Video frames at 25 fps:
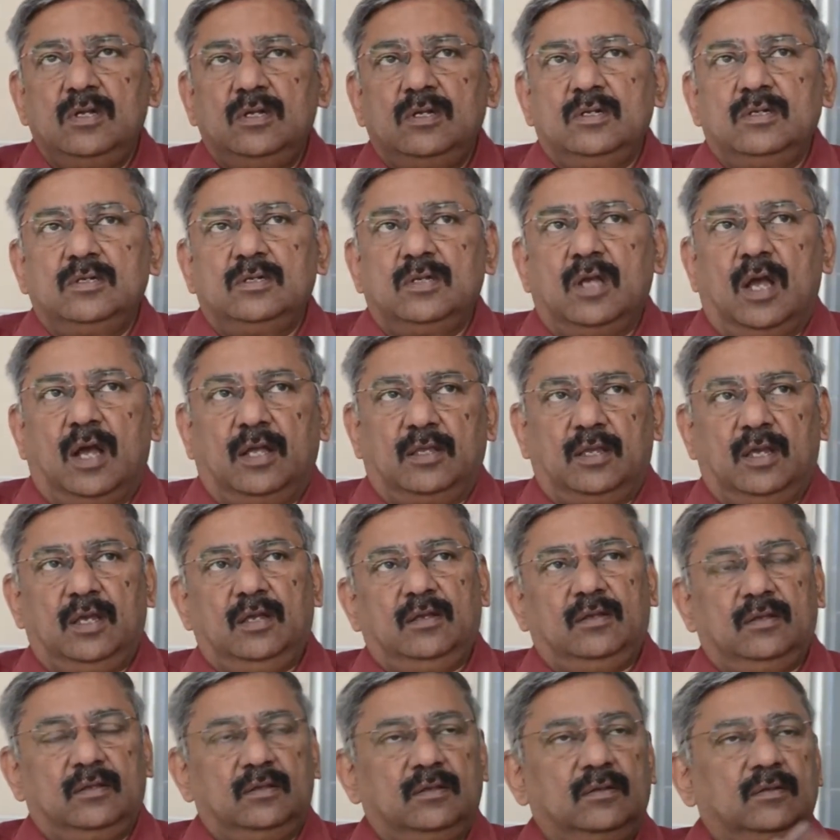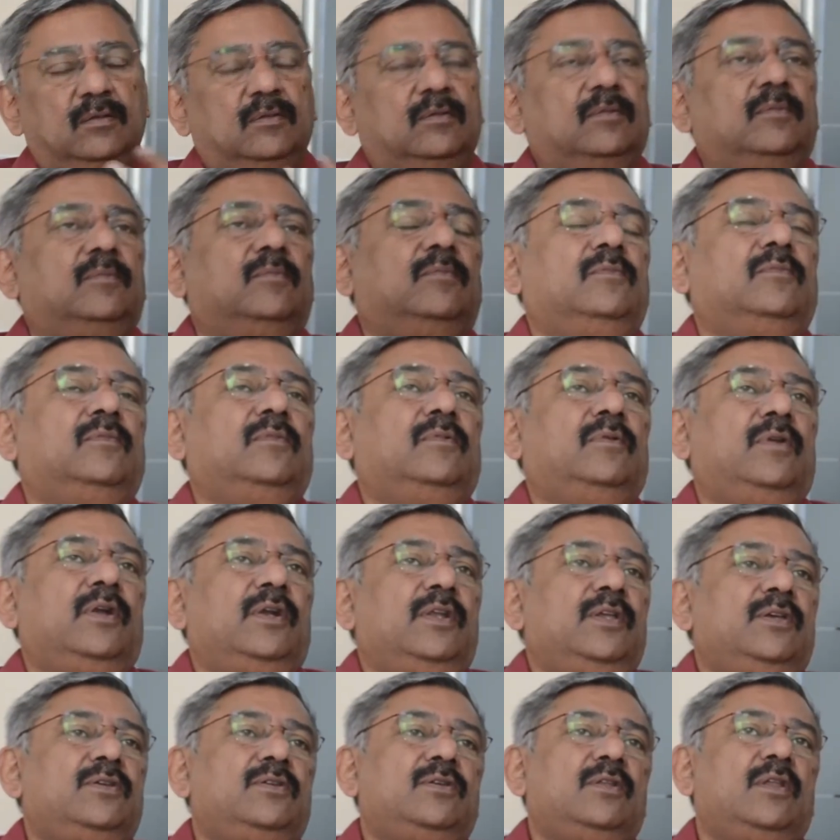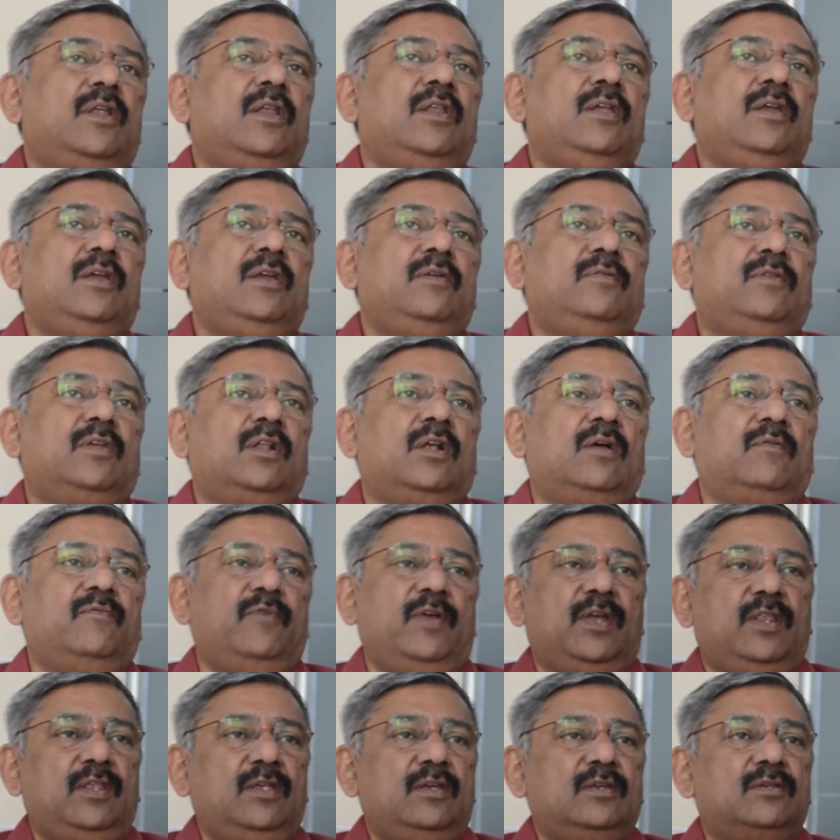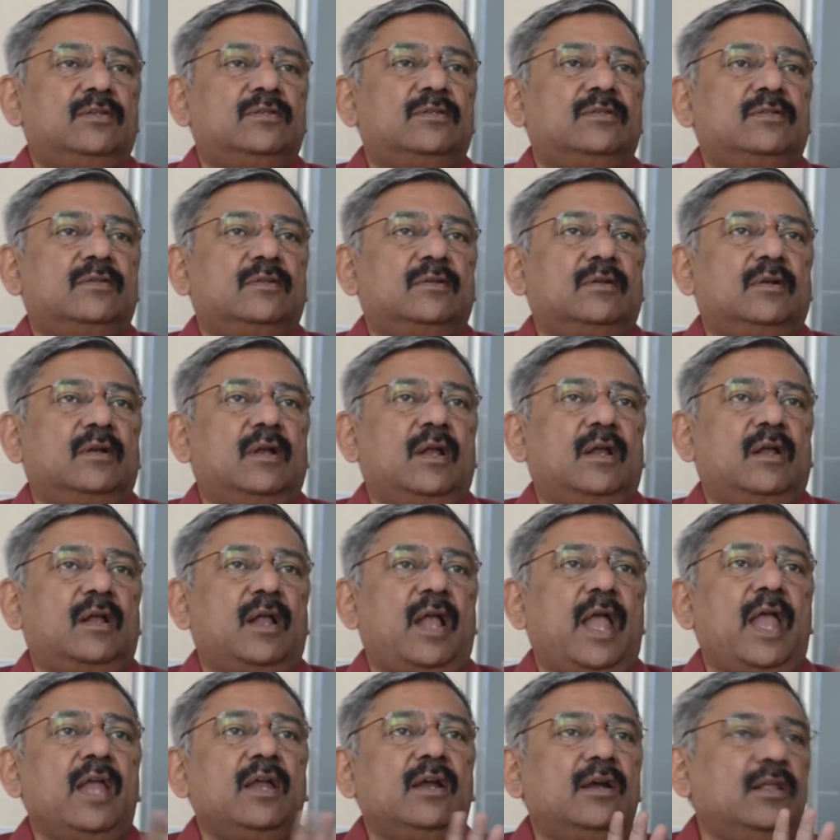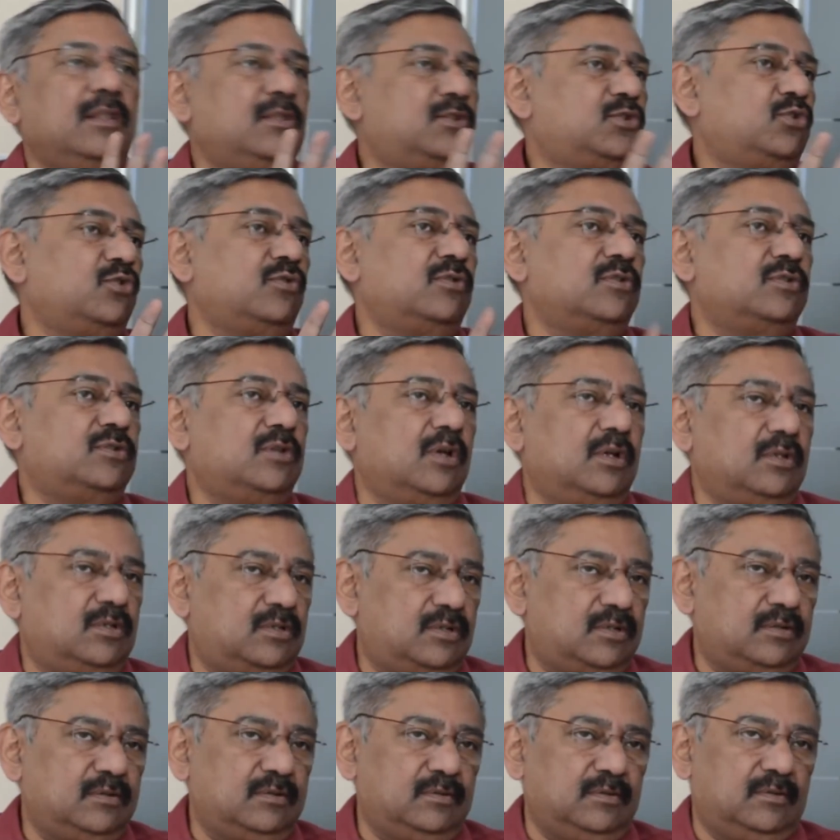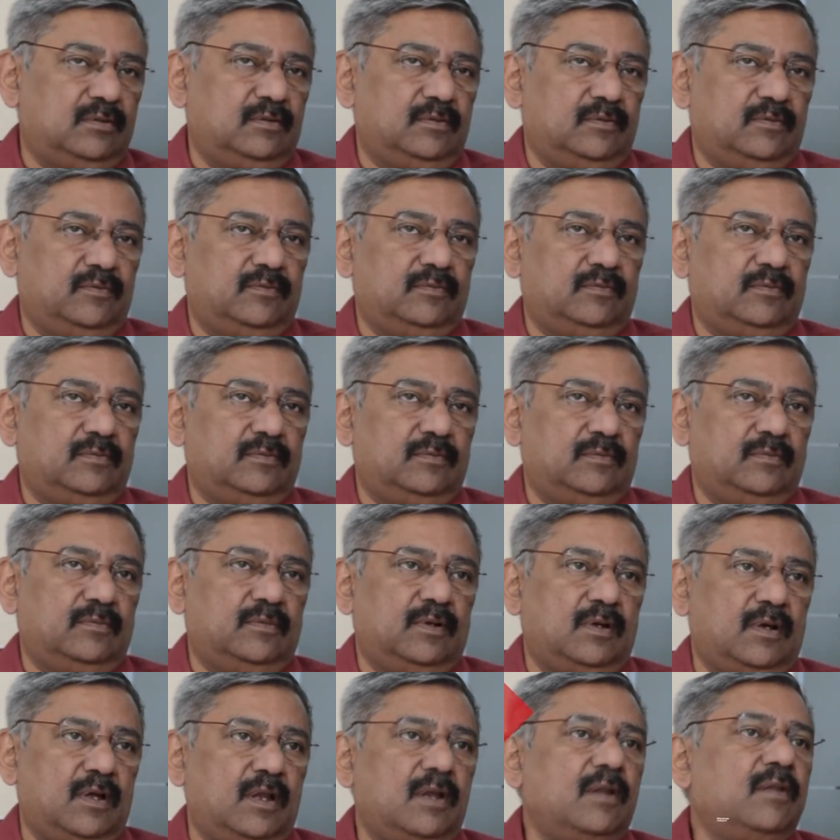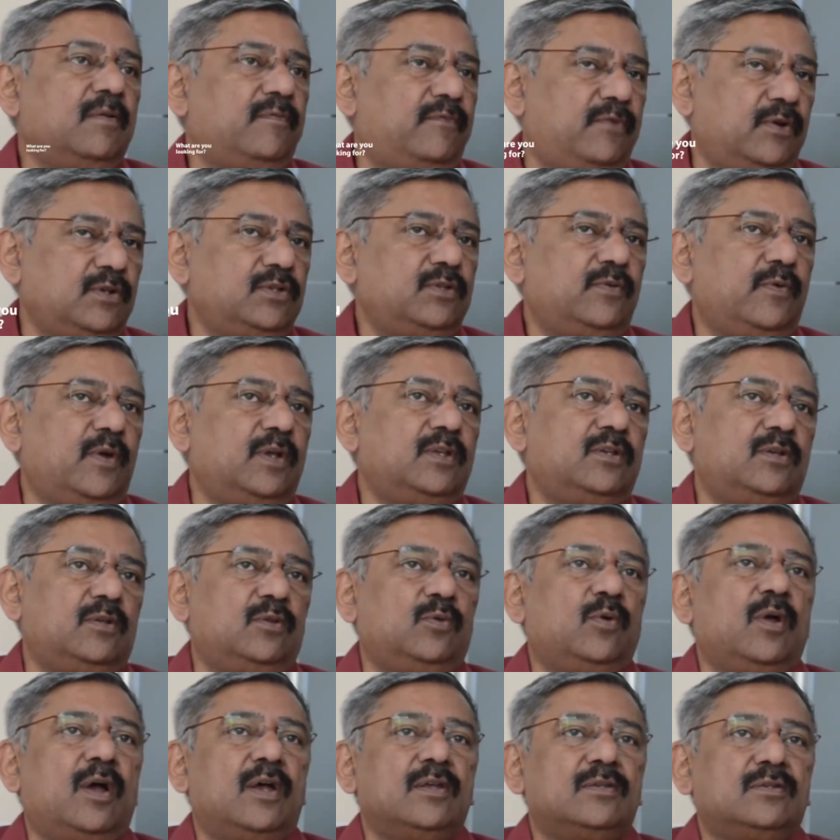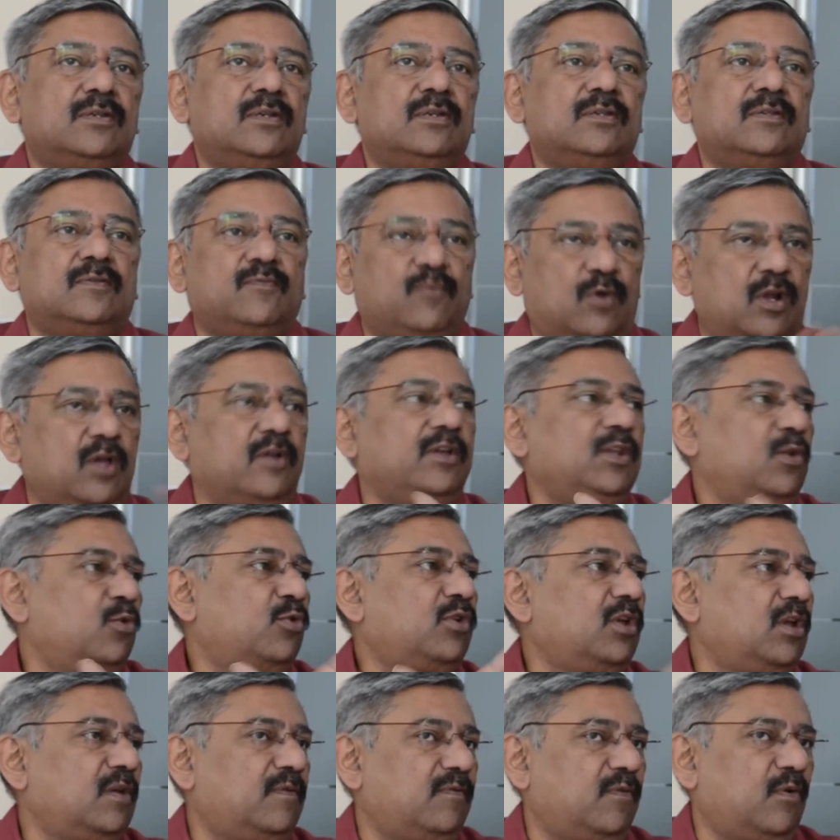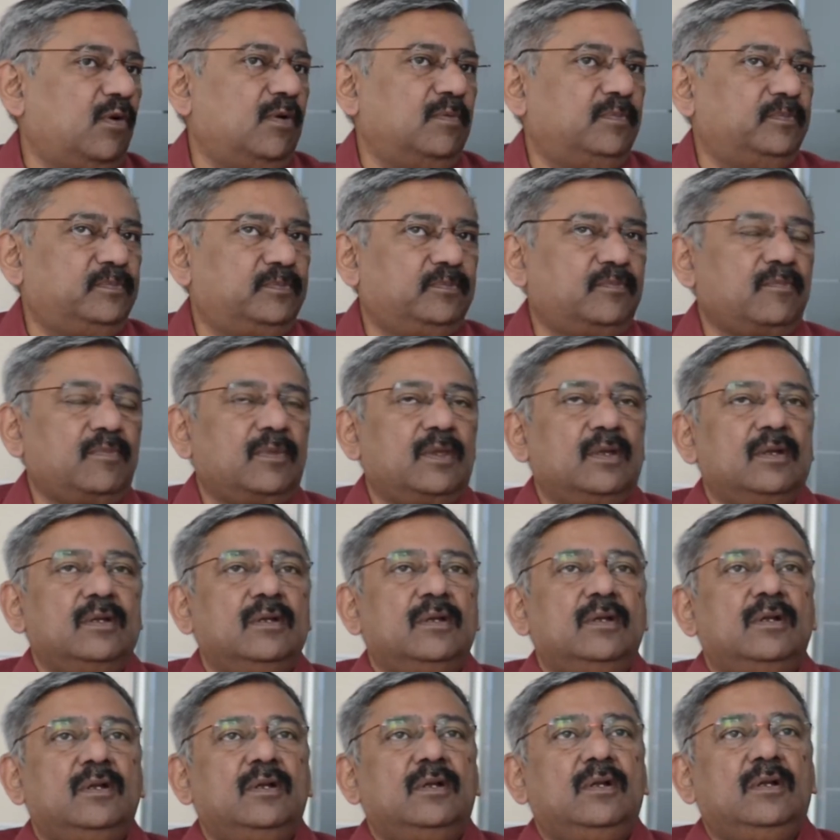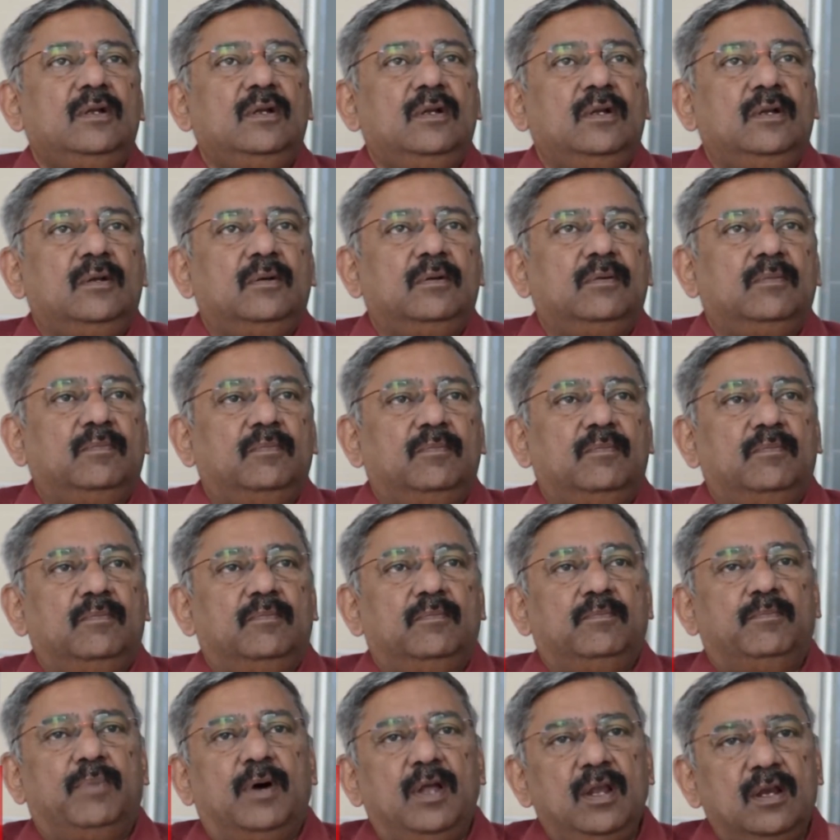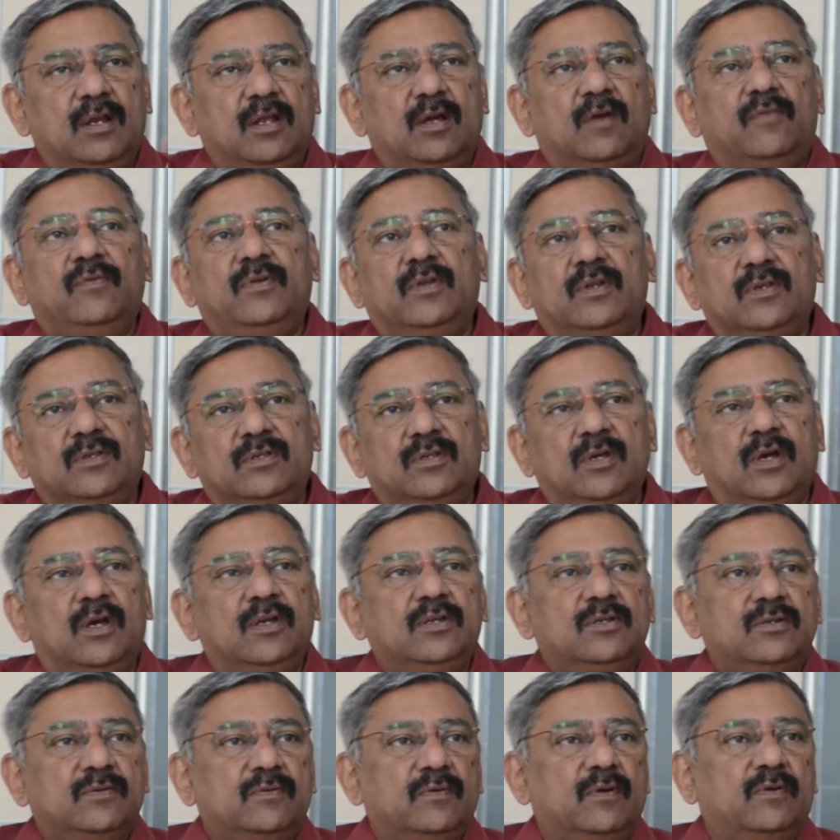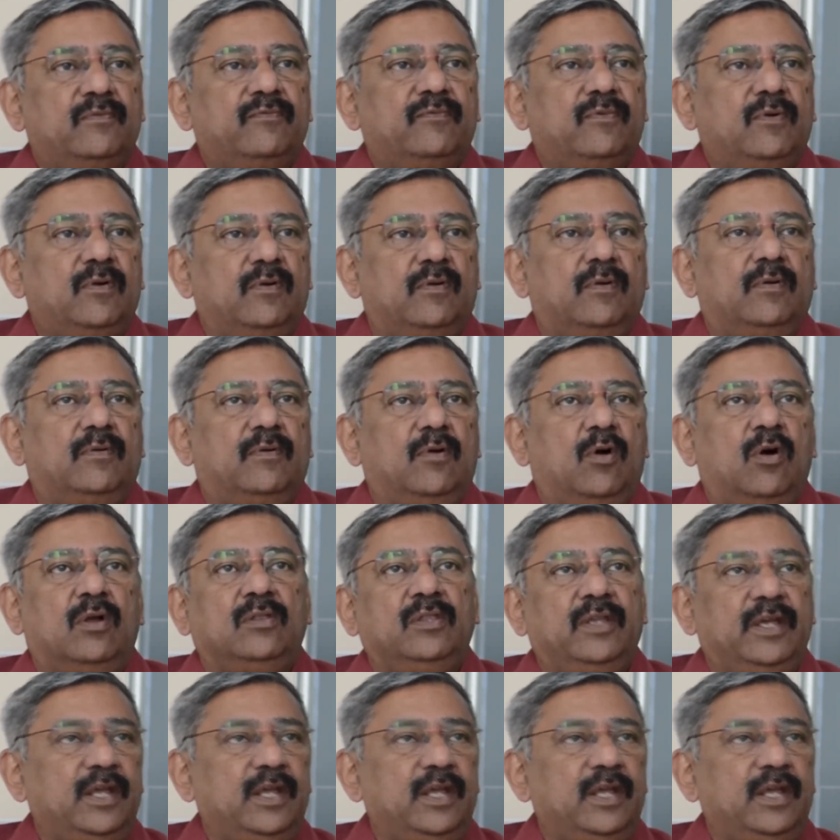See, I think traditionally there are various angles to research. And the first question you ask is, what are you looking for? Bulk of the research on the